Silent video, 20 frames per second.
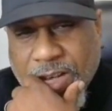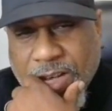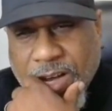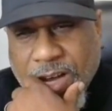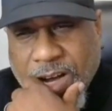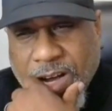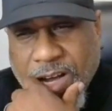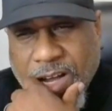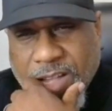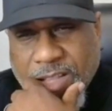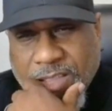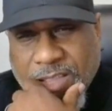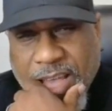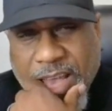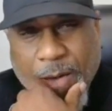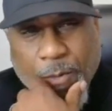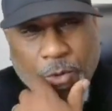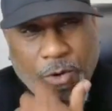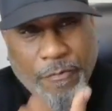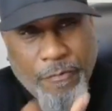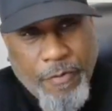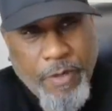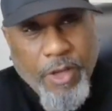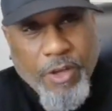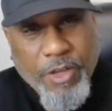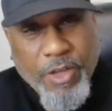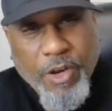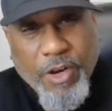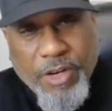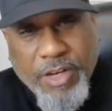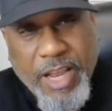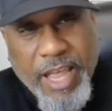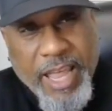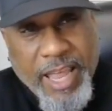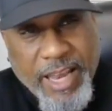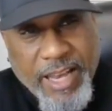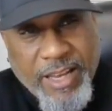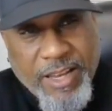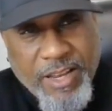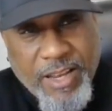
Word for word: that will fill your day